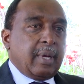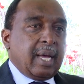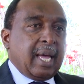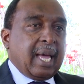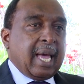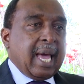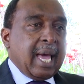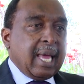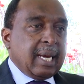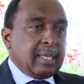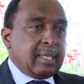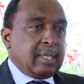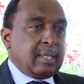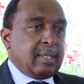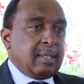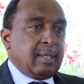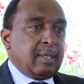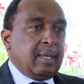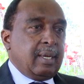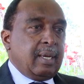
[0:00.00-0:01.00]

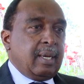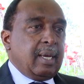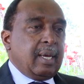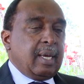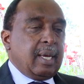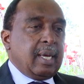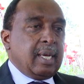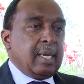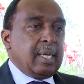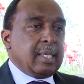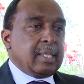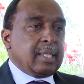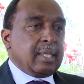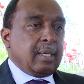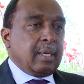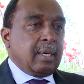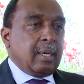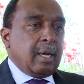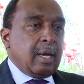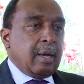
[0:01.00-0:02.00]
health
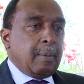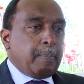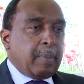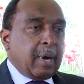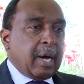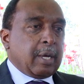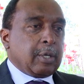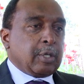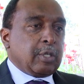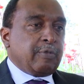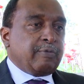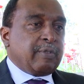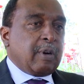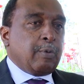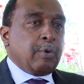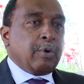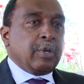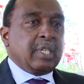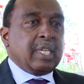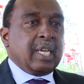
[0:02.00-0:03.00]
is a part of
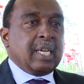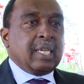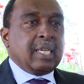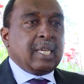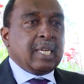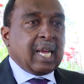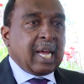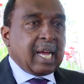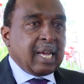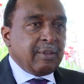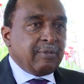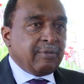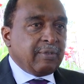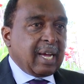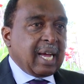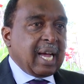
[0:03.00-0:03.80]
our daily life.